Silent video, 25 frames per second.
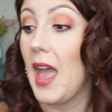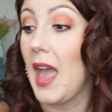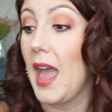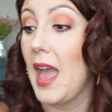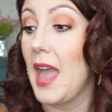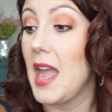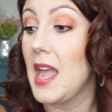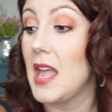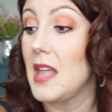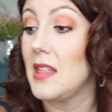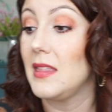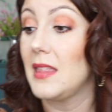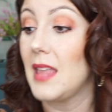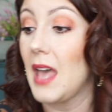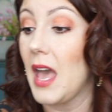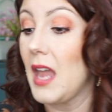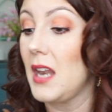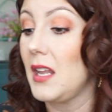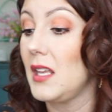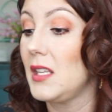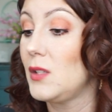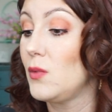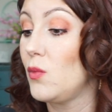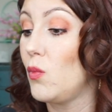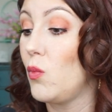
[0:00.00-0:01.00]
And
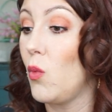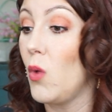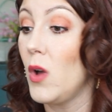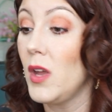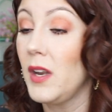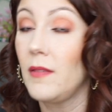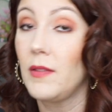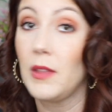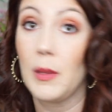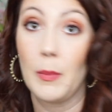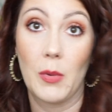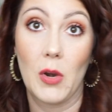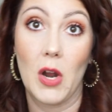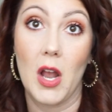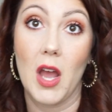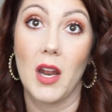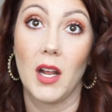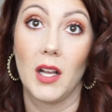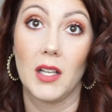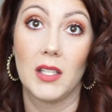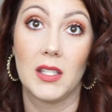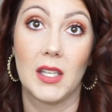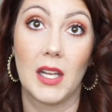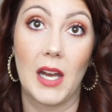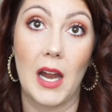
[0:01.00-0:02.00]
that is one of the
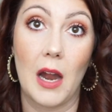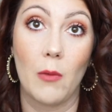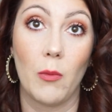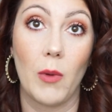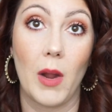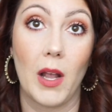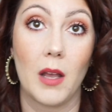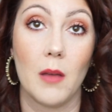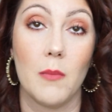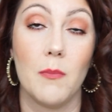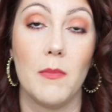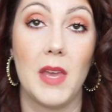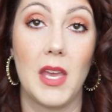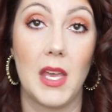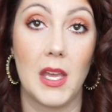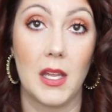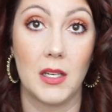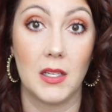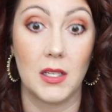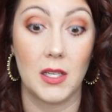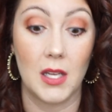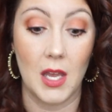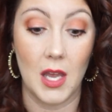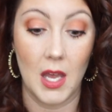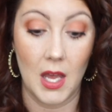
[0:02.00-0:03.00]
products that I
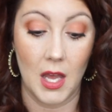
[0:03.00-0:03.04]
recommend